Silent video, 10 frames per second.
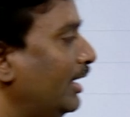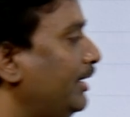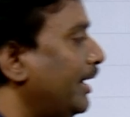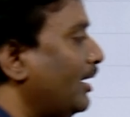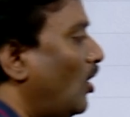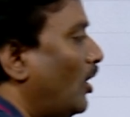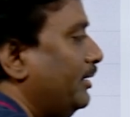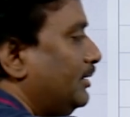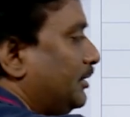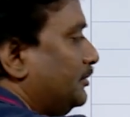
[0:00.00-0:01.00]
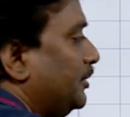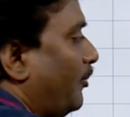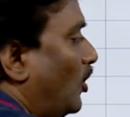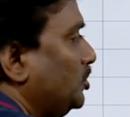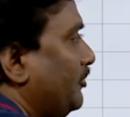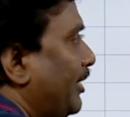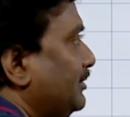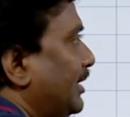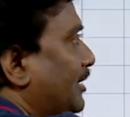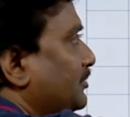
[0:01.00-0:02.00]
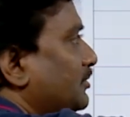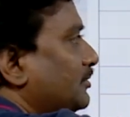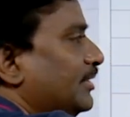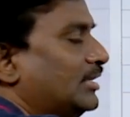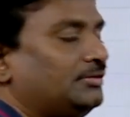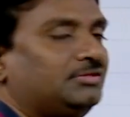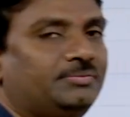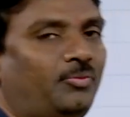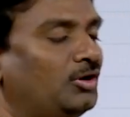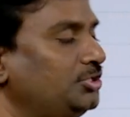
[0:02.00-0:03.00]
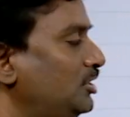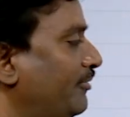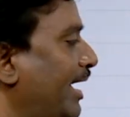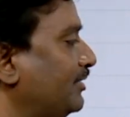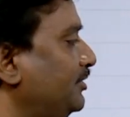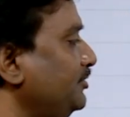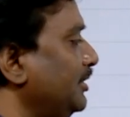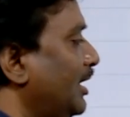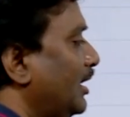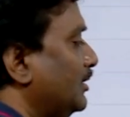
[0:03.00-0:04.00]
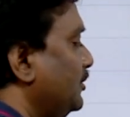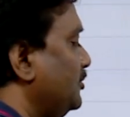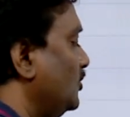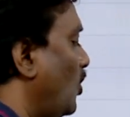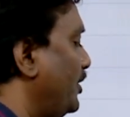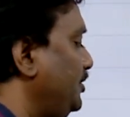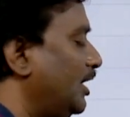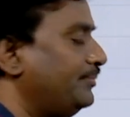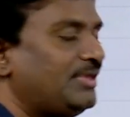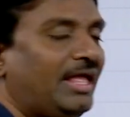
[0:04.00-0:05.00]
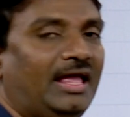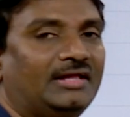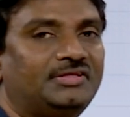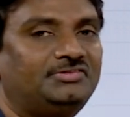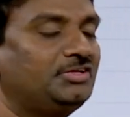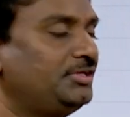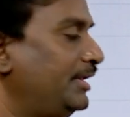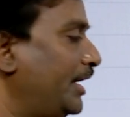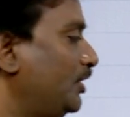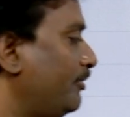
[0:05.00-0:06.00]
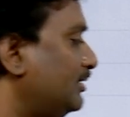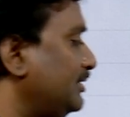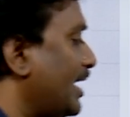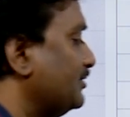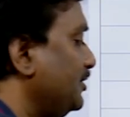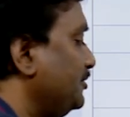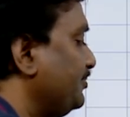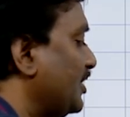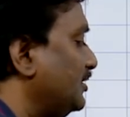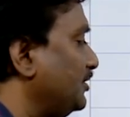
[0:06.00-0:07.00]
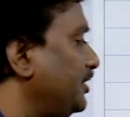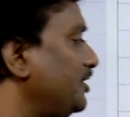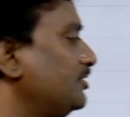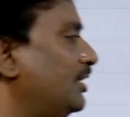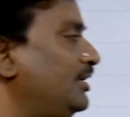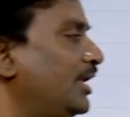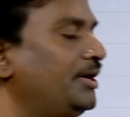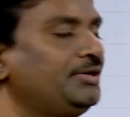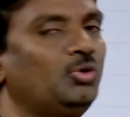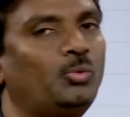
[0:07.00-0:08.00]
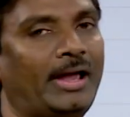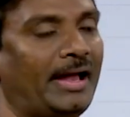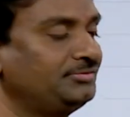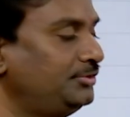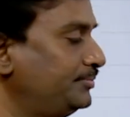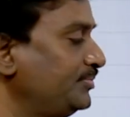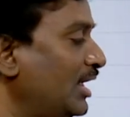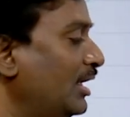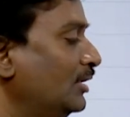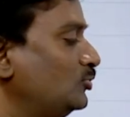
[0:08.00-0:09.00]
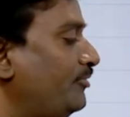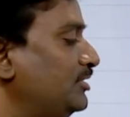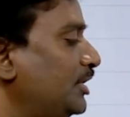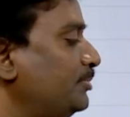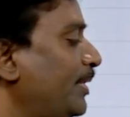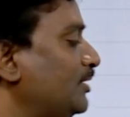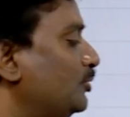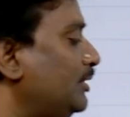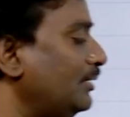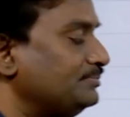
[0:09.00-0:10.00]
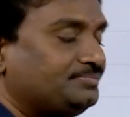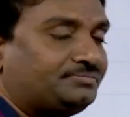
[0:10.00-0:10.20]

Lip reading: Here on, this is positive x axis, this is positive y axis, this is origin, this is negative x axis, this is negative y axis. So, with respect to the